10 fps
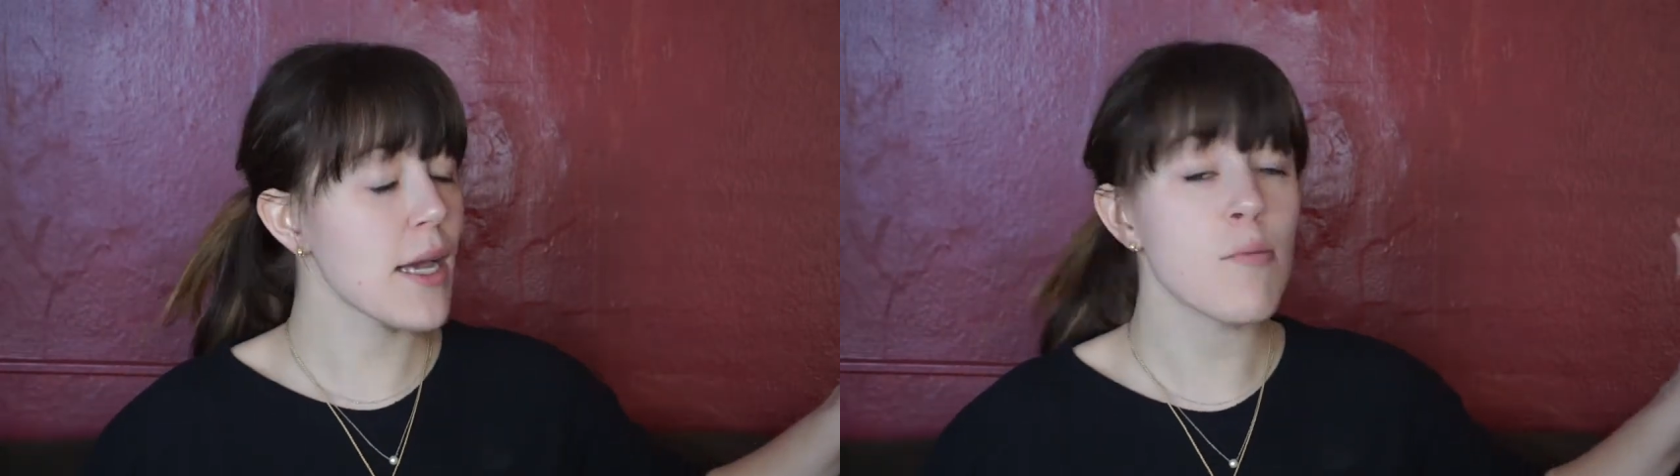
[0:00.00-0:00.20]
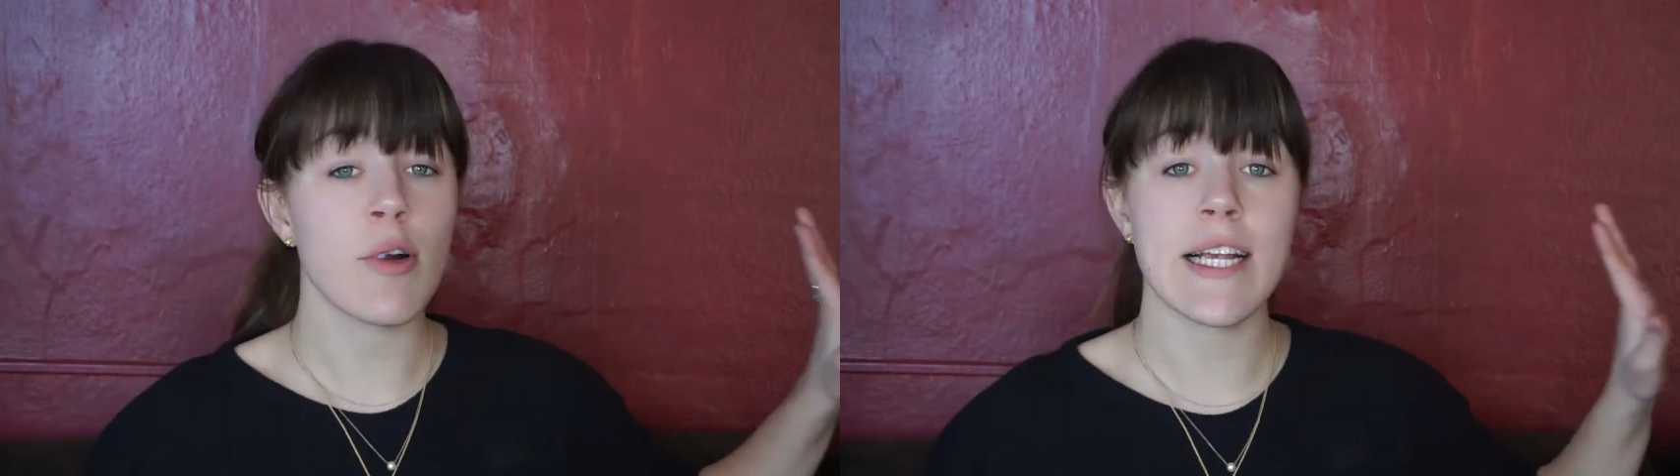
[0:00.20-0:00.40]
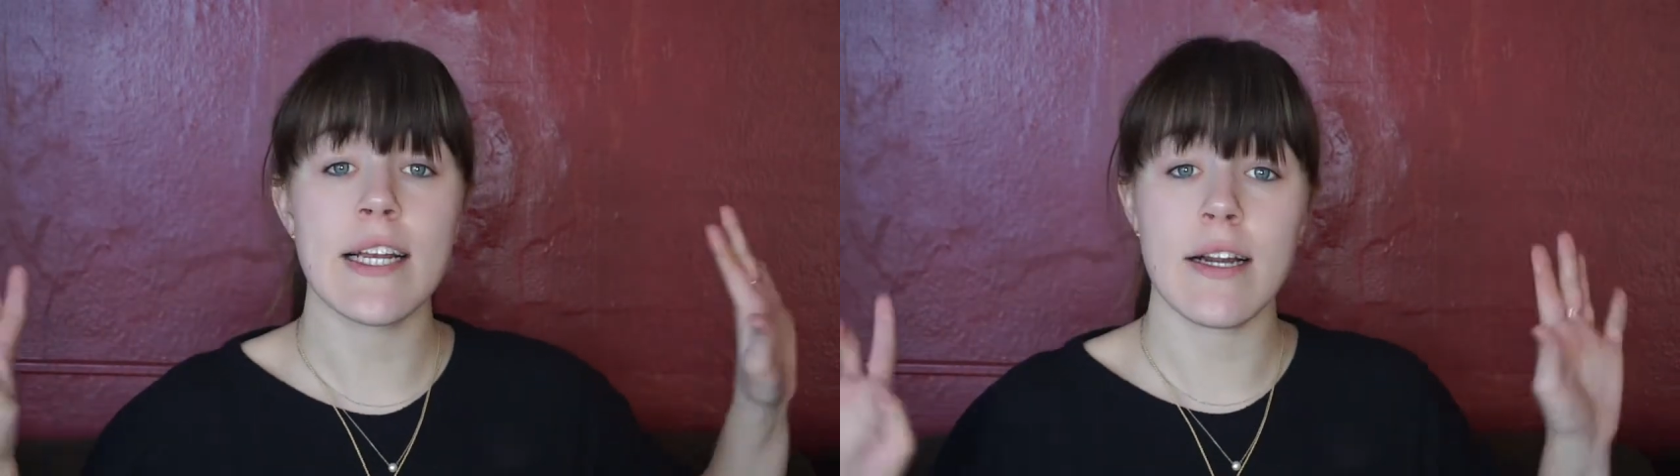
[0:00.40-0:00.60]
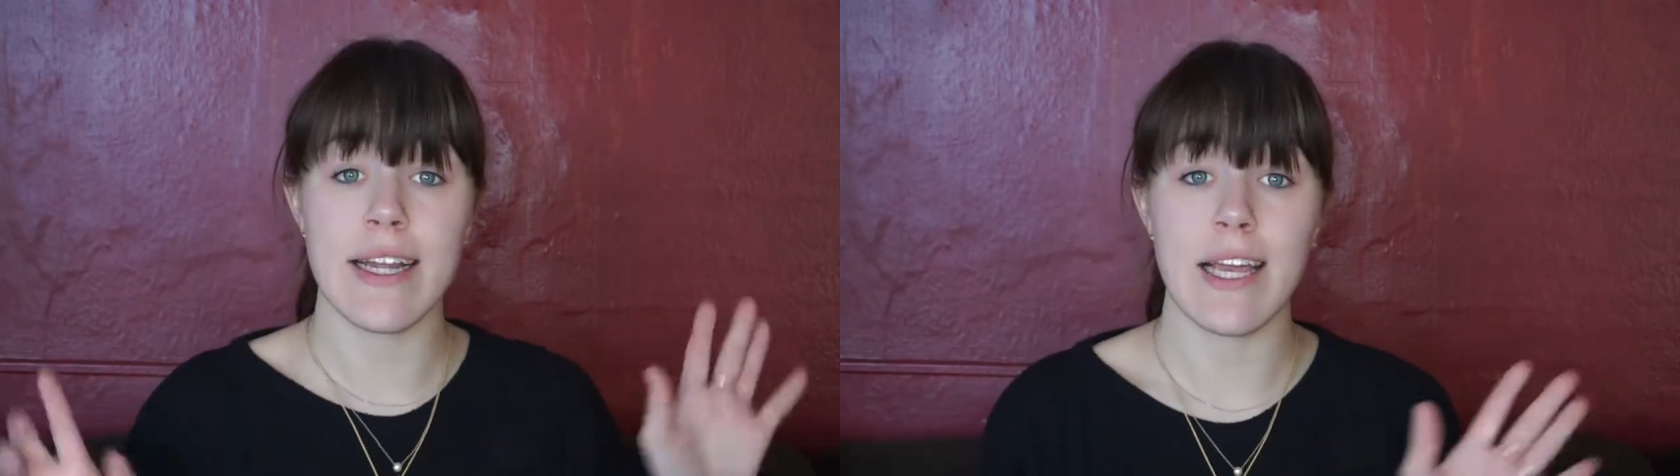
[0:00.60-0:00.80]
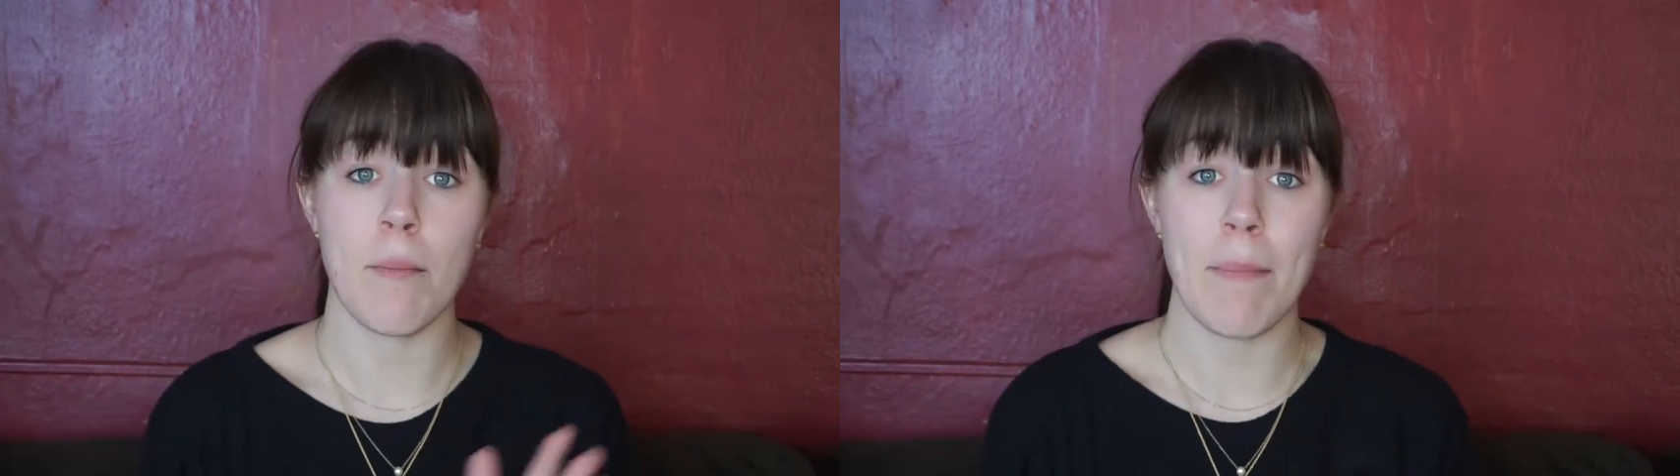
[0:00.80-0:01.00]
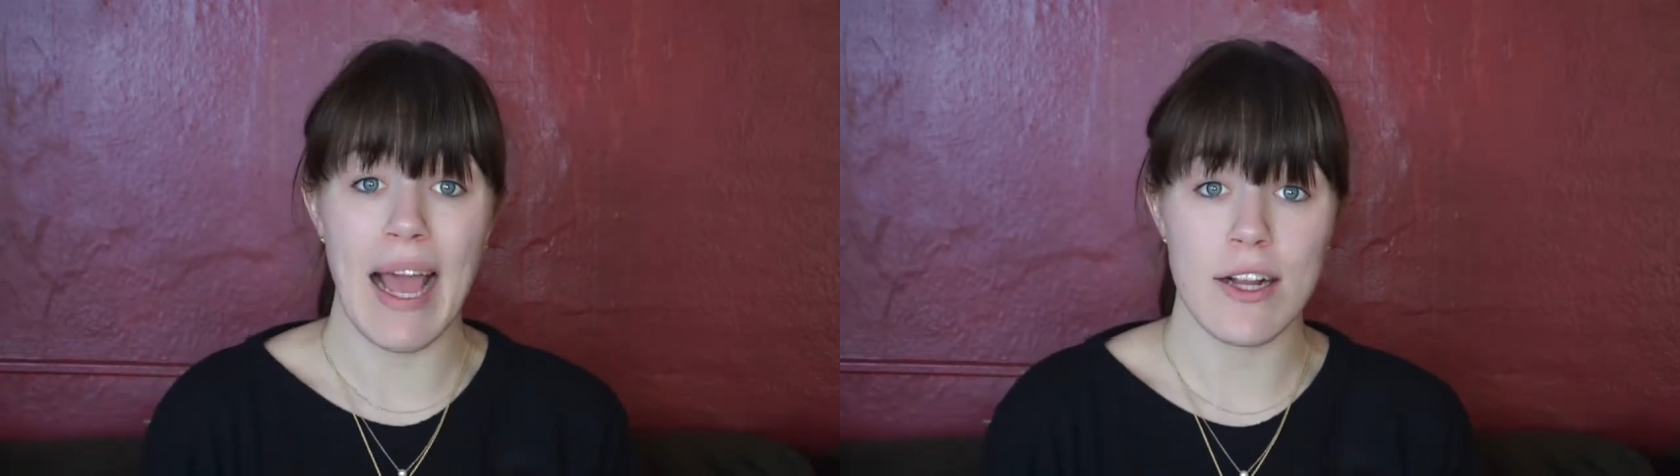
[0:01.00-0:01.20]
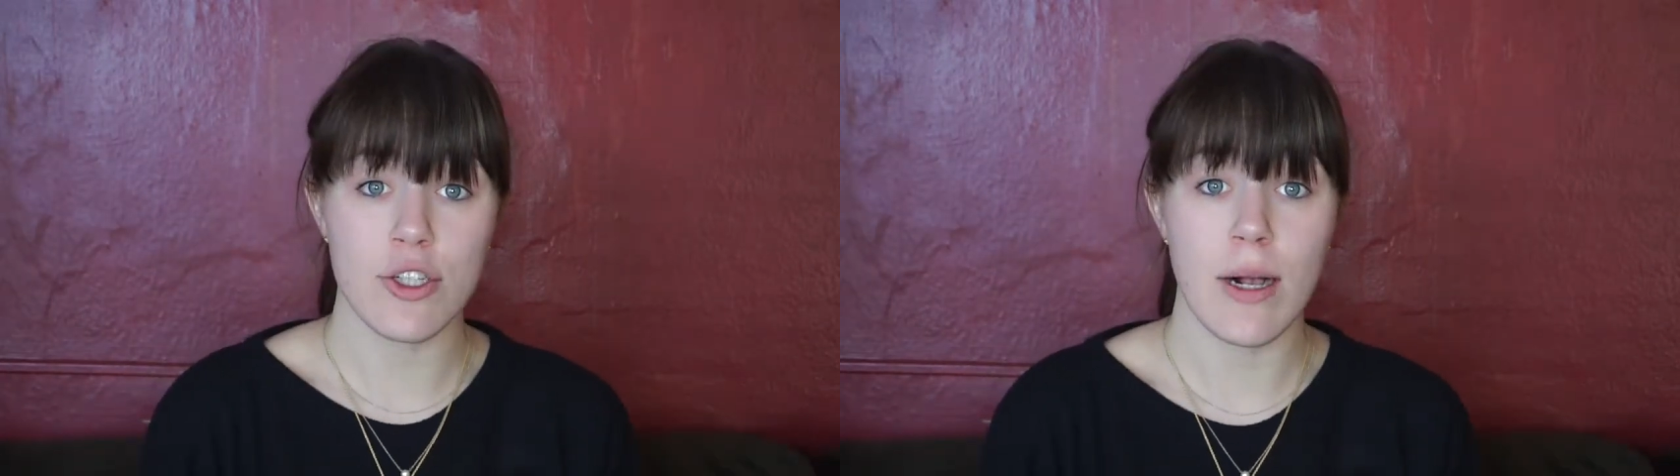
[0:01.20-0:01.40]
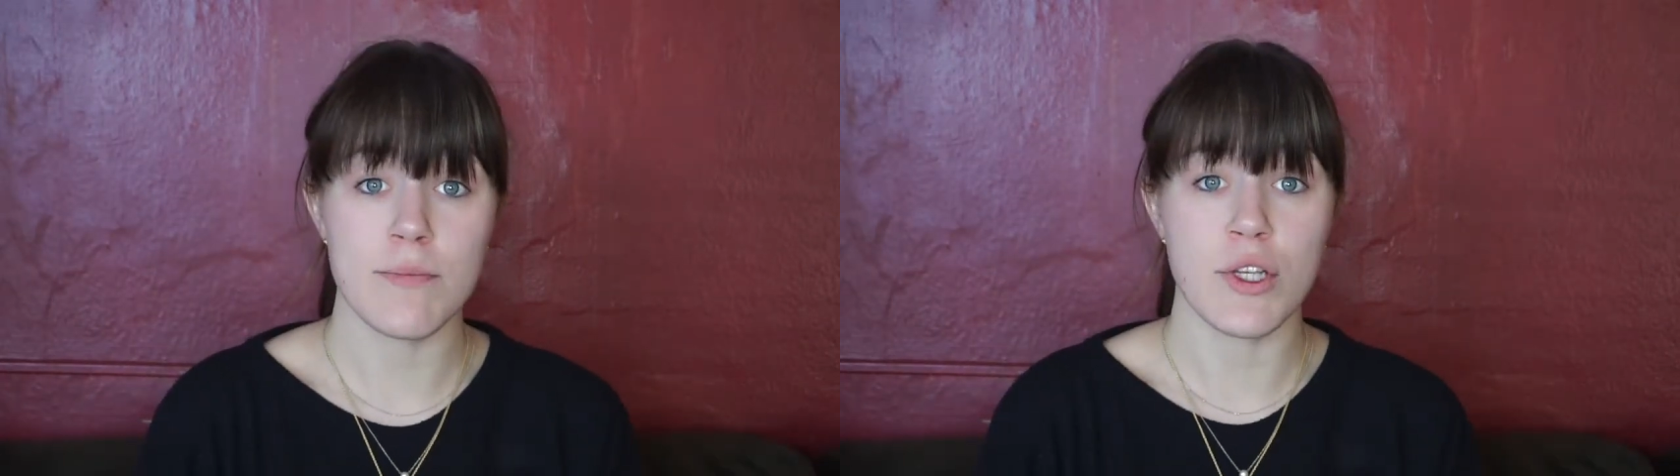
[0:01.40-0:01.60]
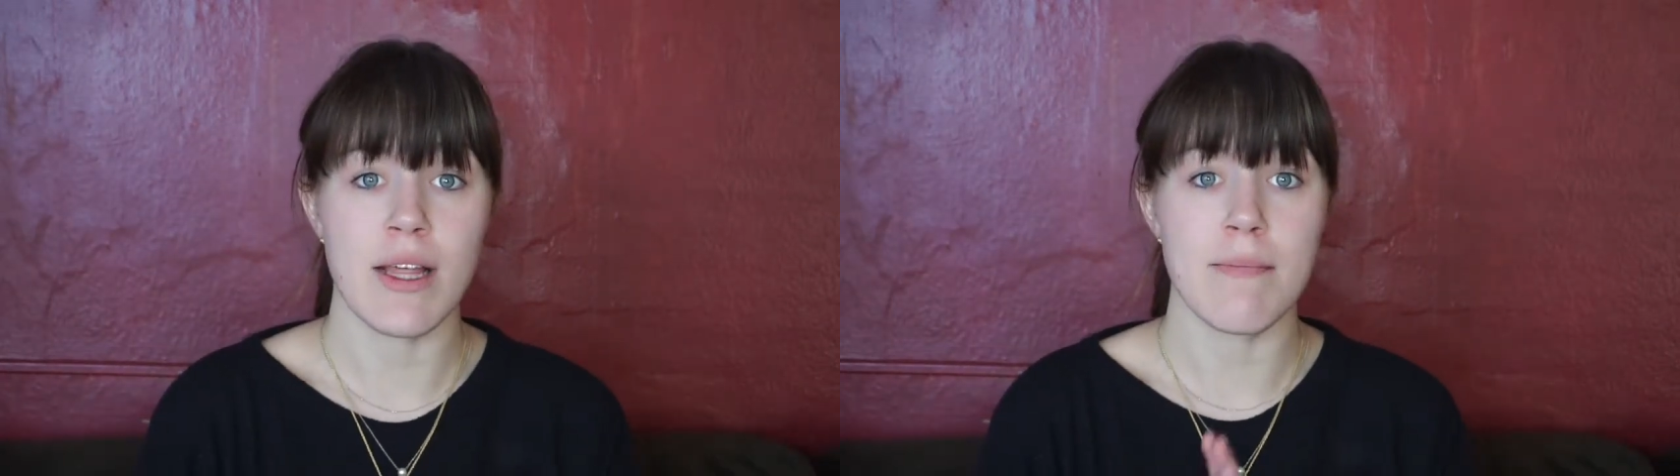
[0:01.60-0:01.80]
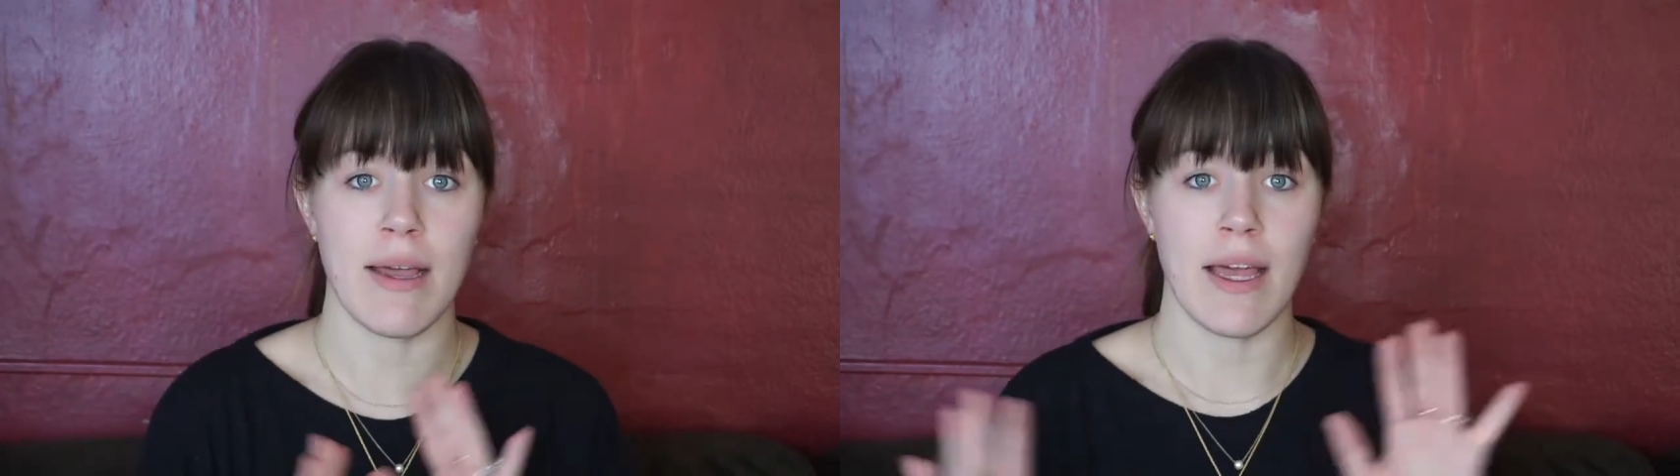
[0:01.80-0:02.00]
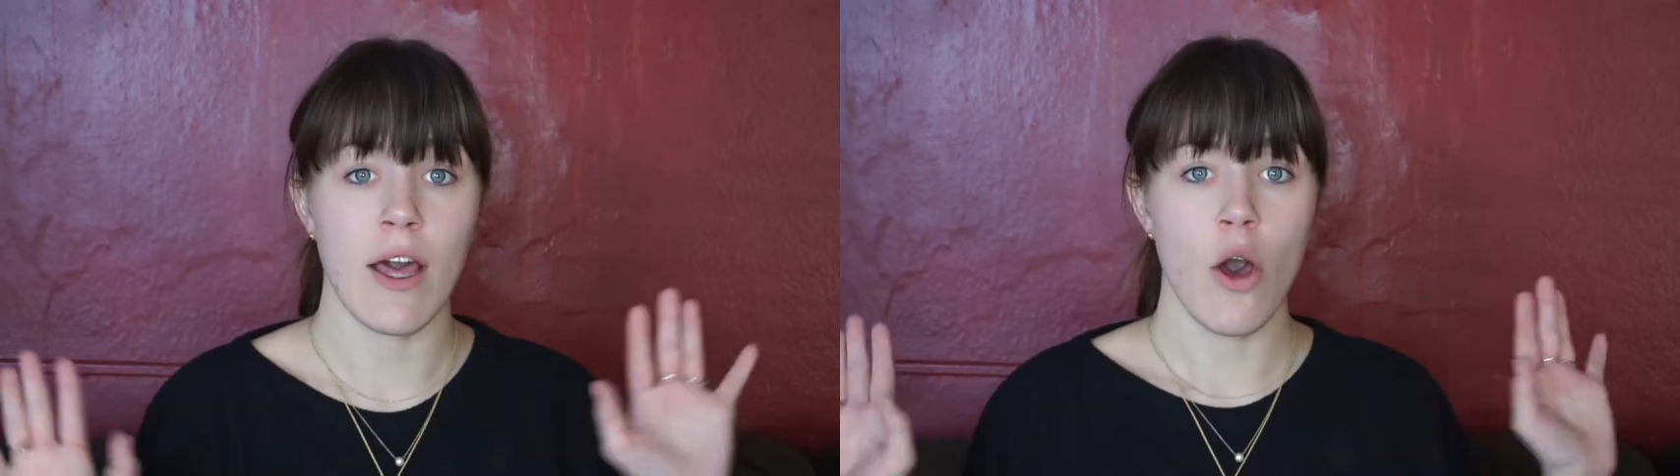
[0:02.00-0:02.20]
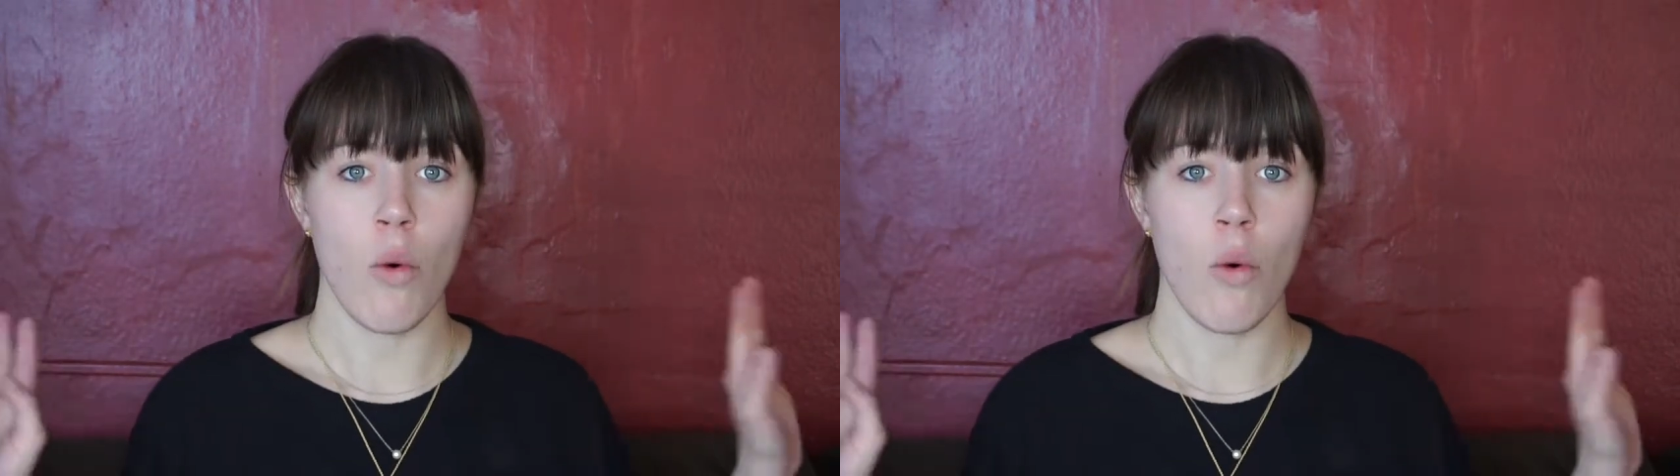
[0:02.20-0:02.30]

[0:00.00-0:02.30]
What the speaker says: I'm working on getting a backdrop so that my